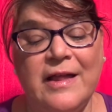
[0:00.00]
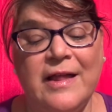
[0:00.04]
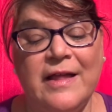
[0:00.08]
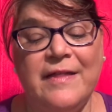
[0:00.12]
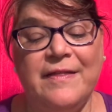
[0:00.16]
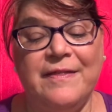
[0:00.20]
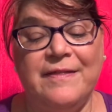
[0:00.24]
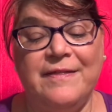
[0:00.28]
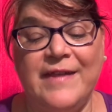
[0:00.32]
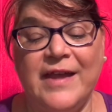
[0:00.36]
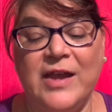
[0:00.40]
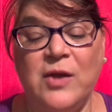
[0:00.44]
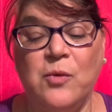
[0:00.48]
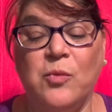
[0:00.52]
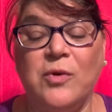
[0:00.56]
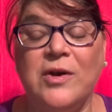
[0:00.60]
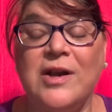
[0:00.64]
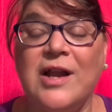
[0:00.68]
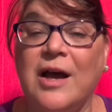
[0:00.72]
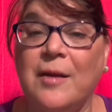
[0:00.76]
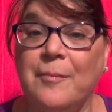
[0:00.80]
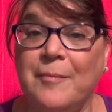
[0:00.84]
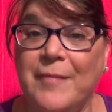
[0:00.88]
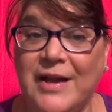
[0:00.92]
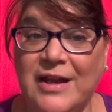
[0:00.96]
They were
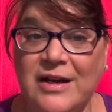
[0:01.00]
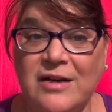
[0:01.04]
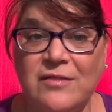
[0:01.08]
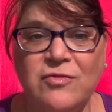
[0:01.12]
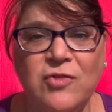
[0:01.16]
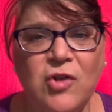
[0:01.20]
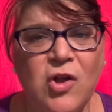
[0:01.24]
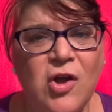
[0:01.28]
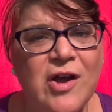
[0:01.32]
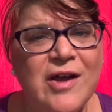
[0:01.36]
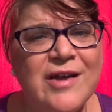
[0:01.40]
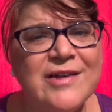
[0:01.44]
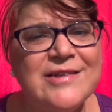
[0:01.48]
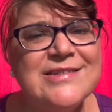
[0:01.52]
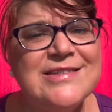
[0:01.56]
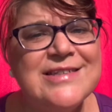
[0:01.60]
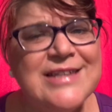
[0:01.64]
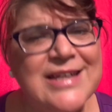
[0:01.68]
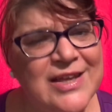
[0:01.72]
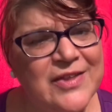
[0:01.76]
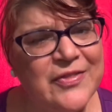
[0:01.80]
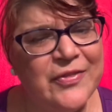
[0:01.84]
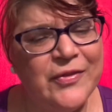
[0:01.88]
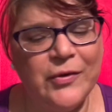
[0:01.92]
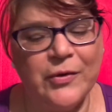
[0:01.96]
not made of logs
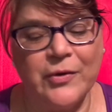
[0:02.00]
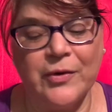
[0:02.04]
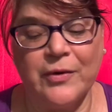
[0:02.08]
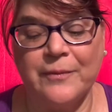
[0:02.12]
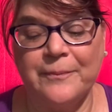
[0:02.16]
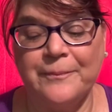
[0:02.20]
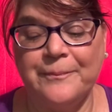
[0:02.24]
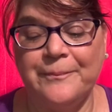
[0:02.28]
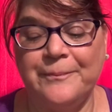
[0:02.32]
either.